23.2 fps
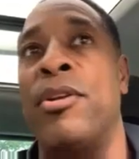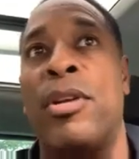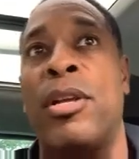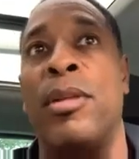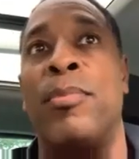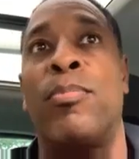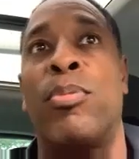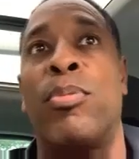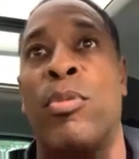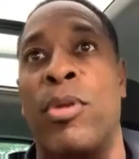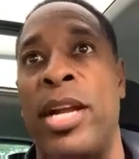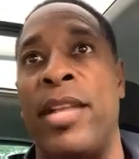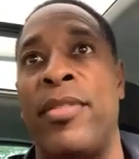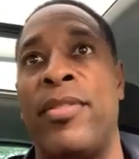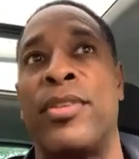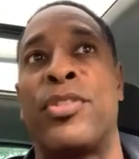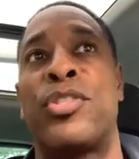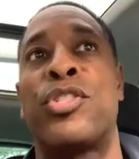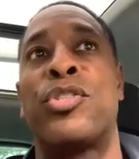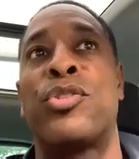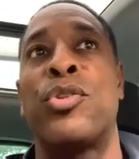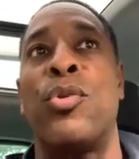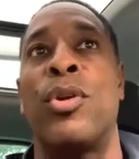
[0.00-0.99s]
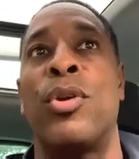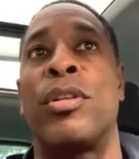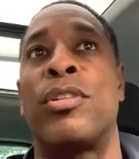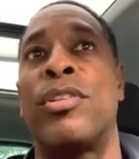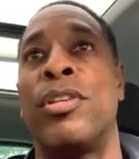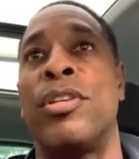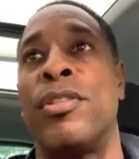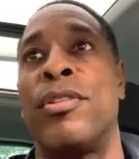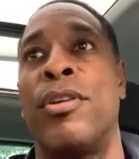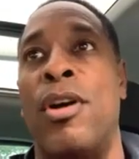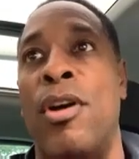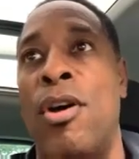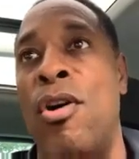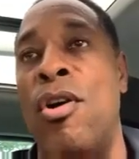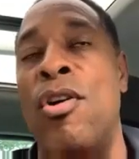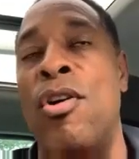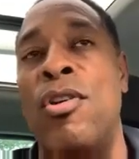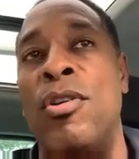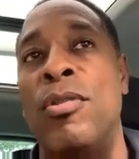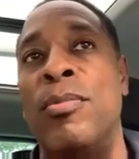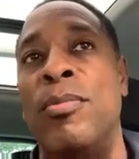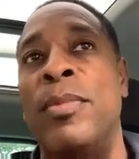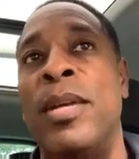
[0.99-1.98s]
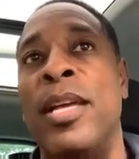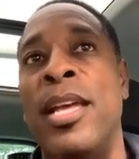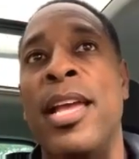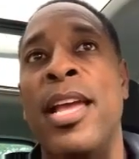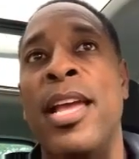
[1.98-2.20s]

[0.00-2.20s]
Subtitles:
who could bring the store to the home.